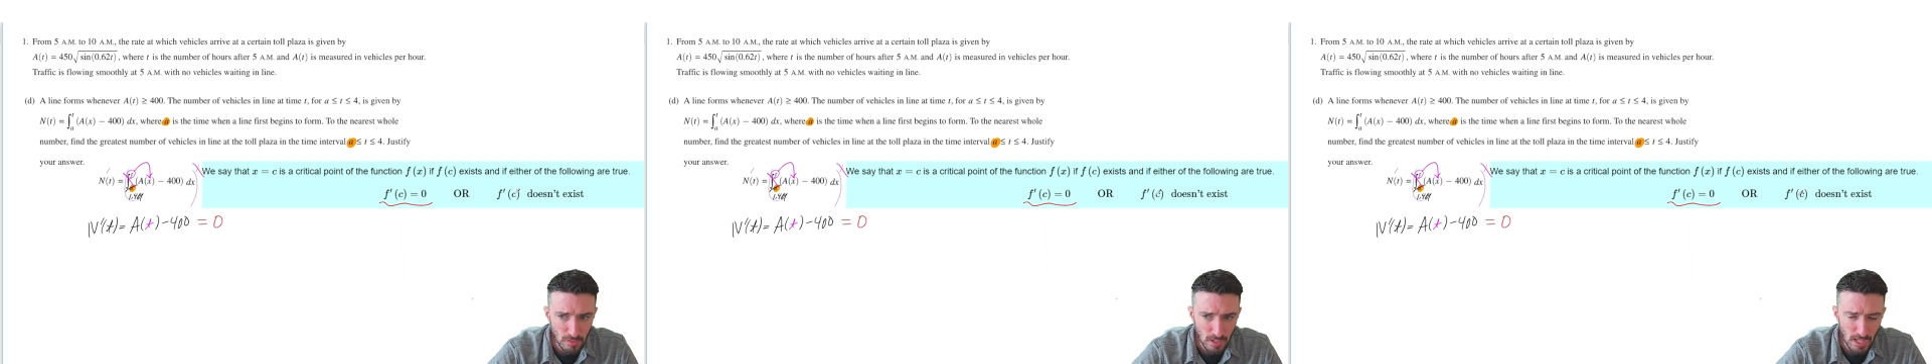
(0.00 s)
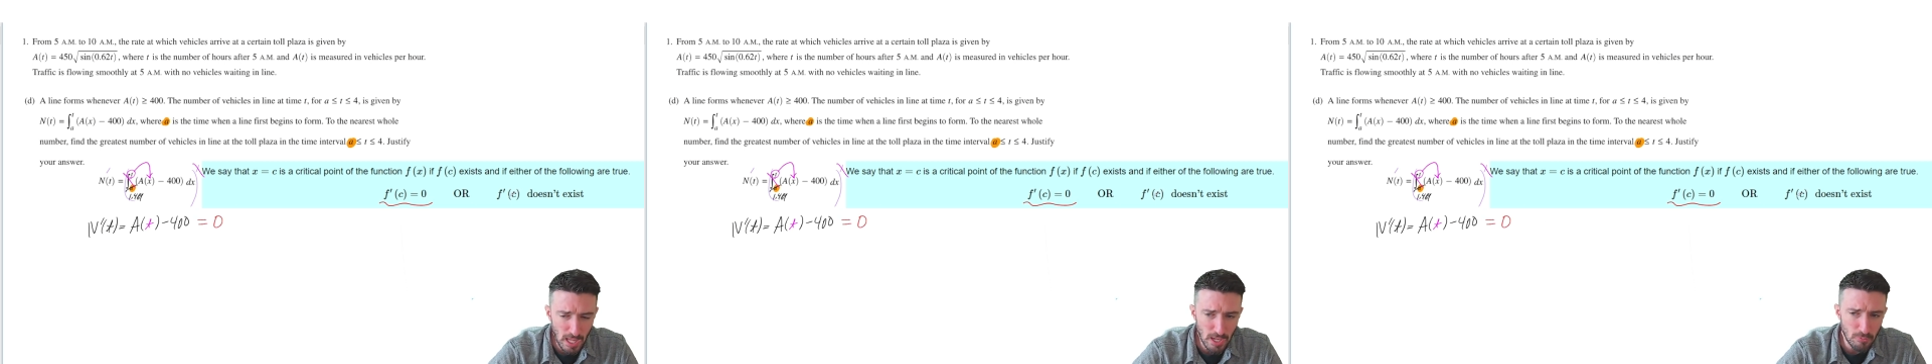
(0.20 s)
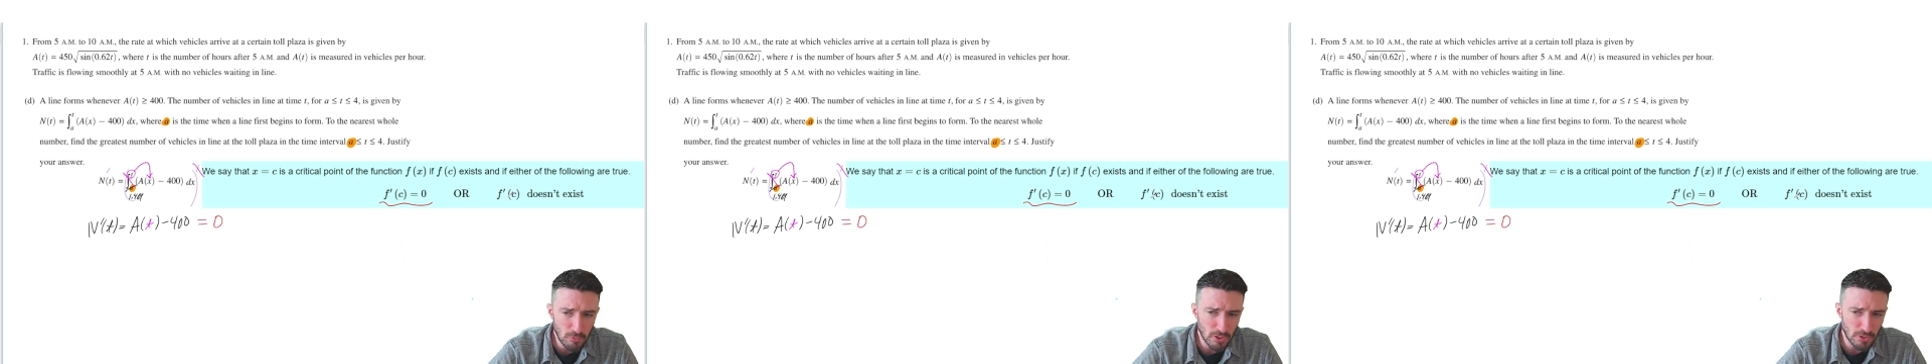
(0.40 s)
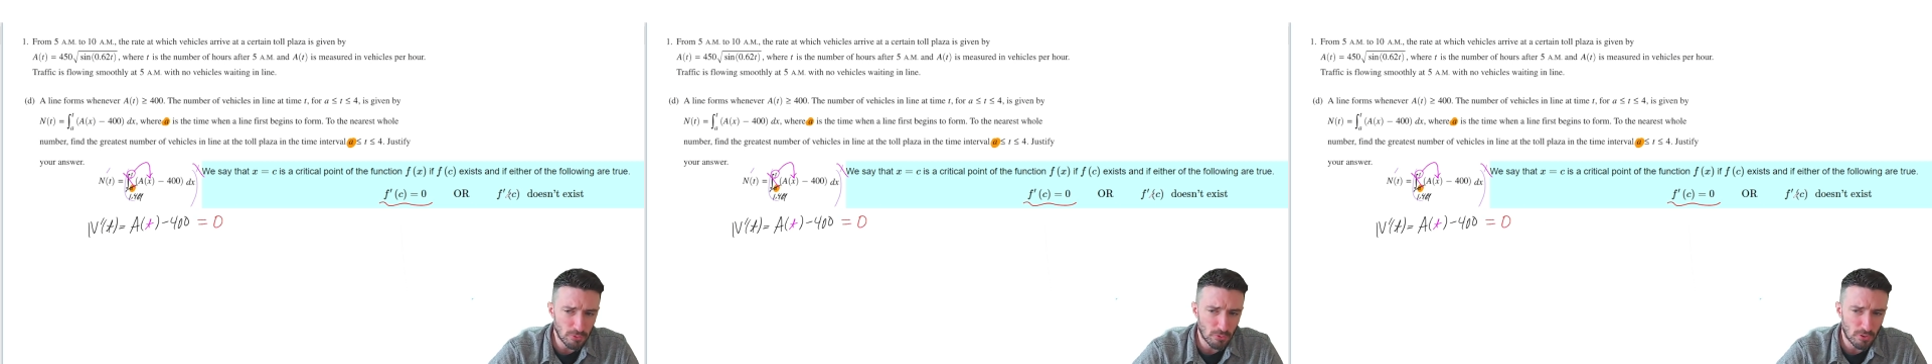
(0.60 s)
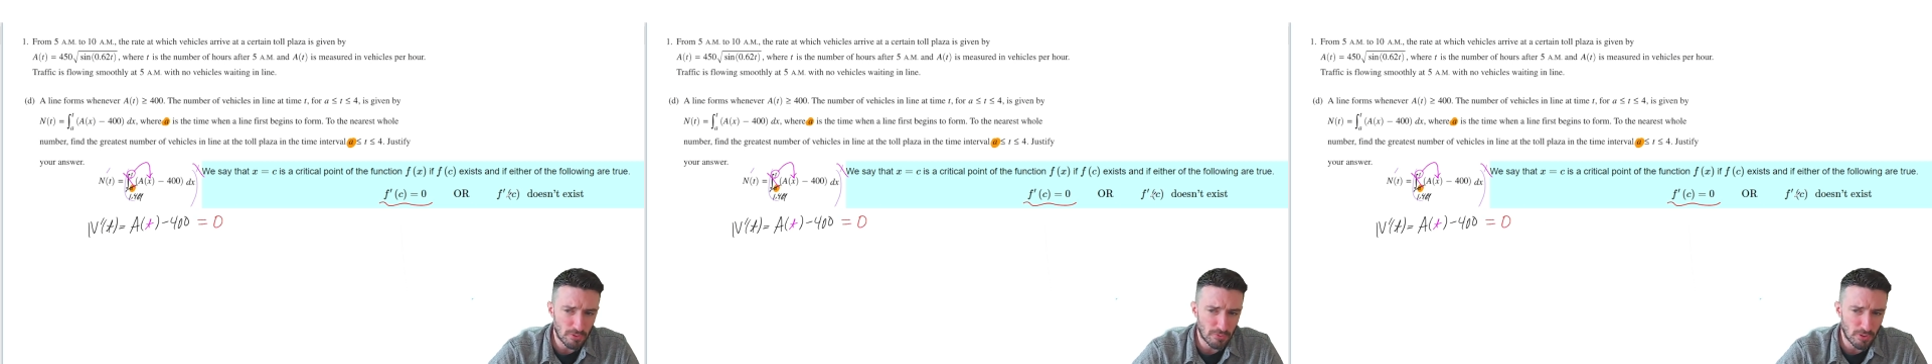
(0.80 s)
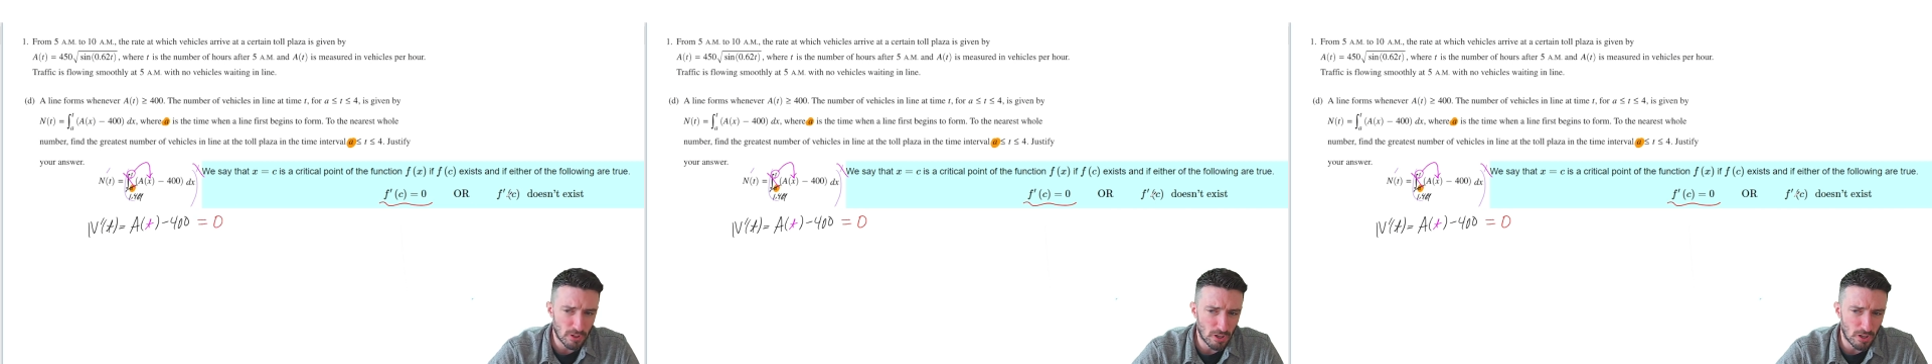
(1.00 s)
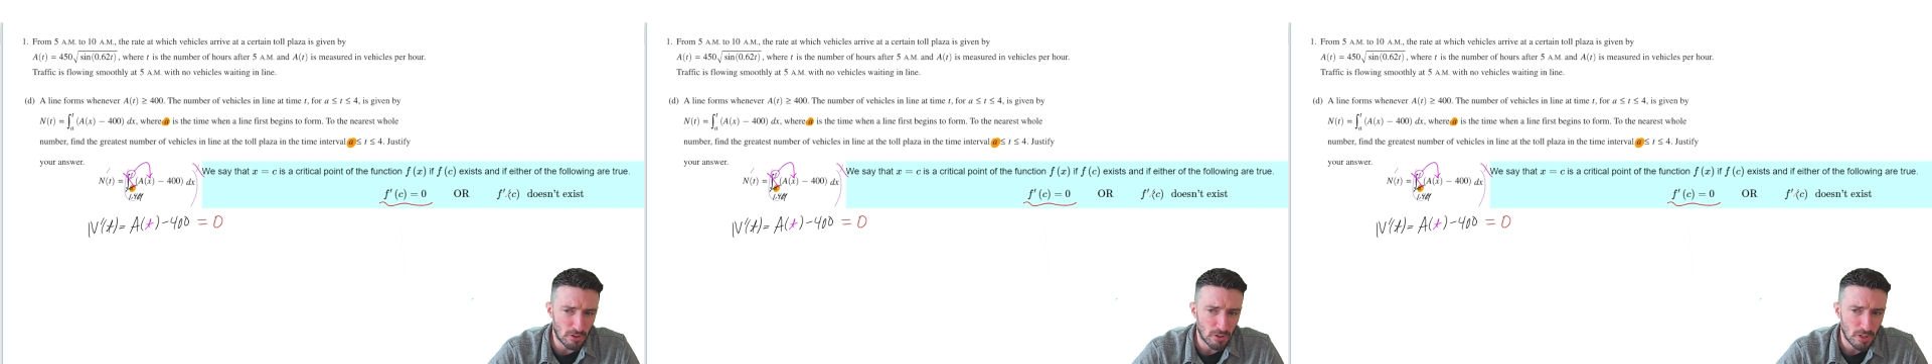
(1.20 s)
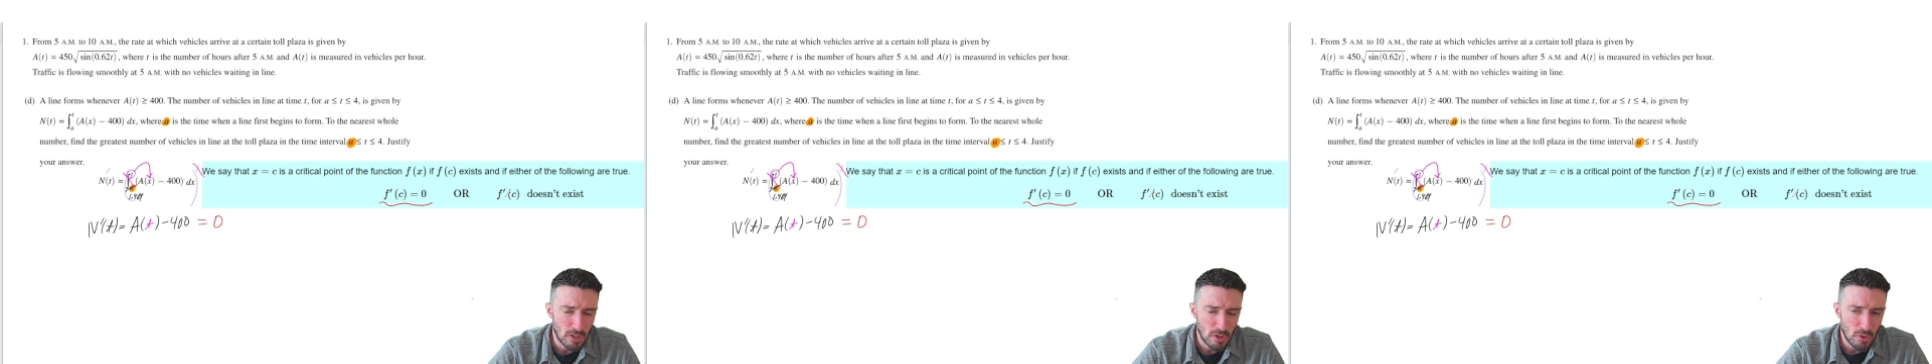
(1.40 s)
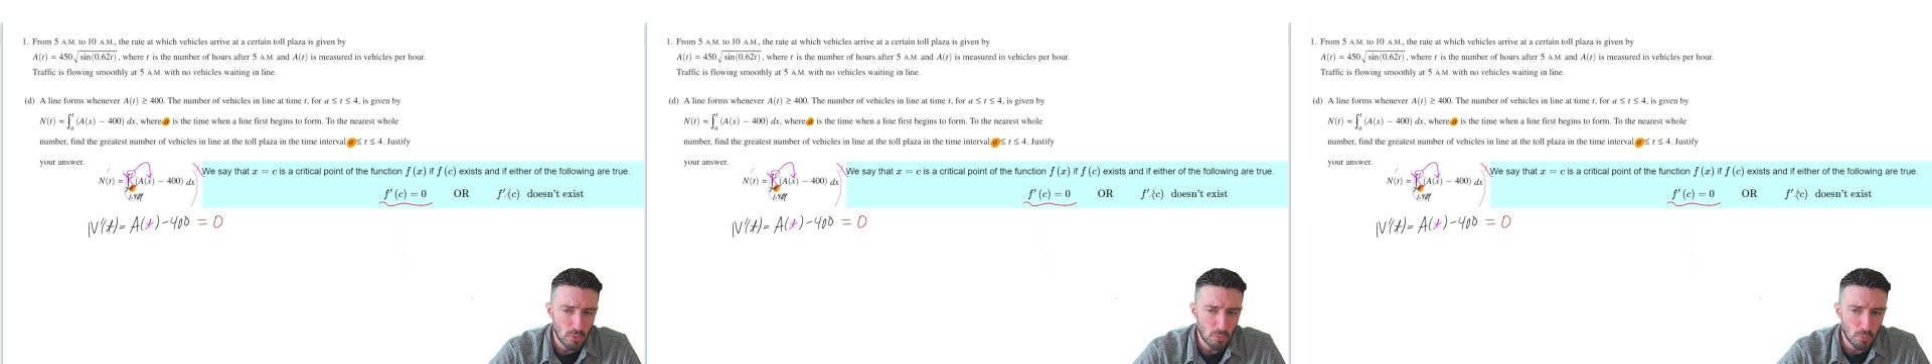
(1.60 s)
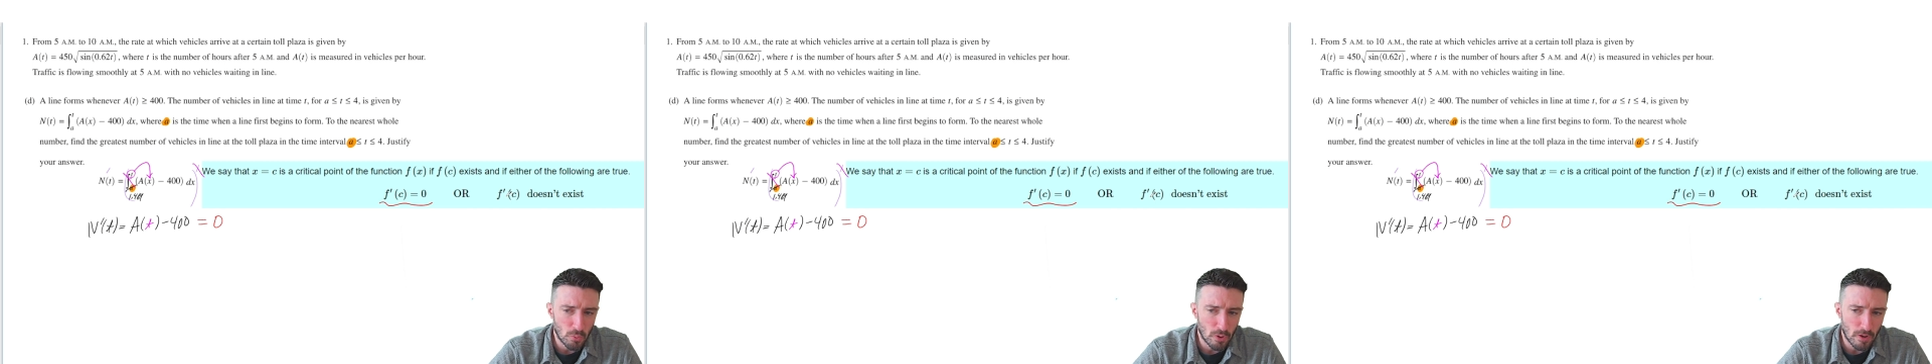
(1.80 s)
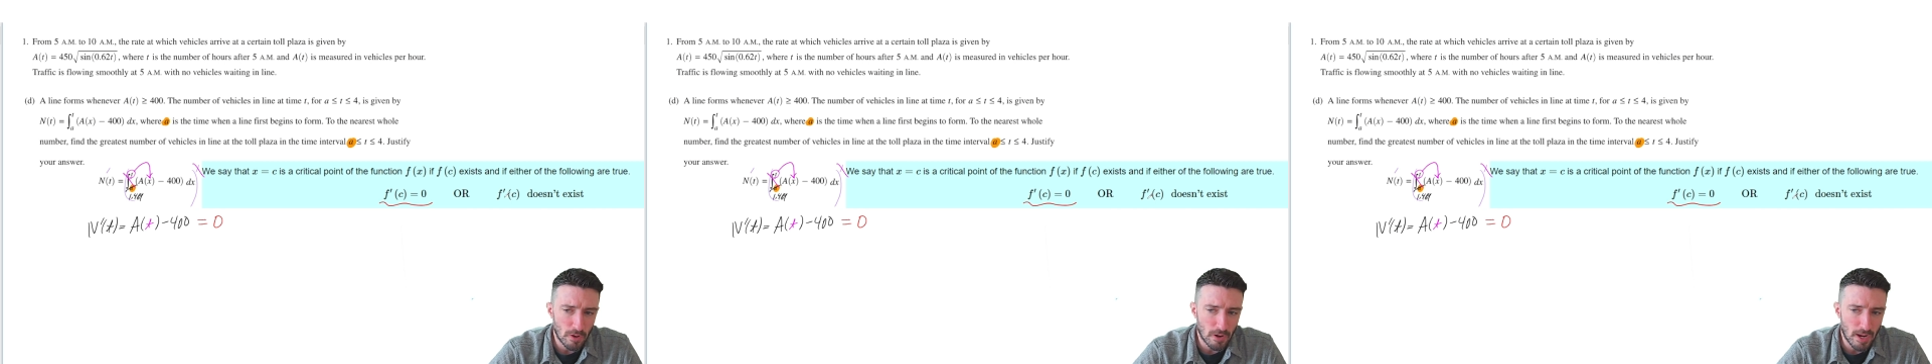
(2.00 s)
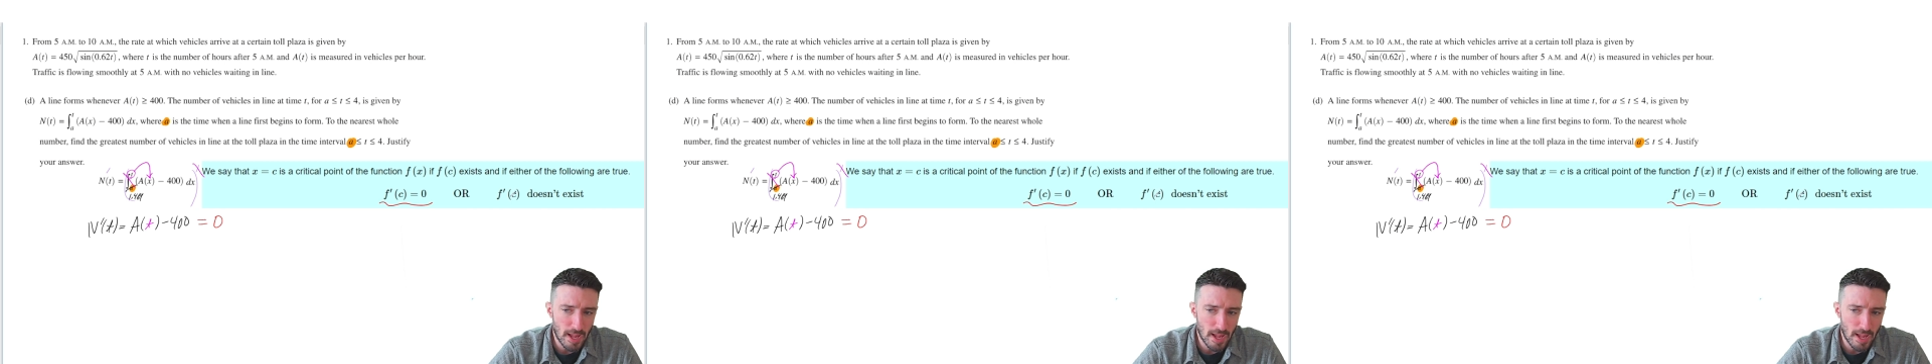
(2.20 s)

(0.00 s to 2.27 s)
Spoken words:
and we also want to figure out where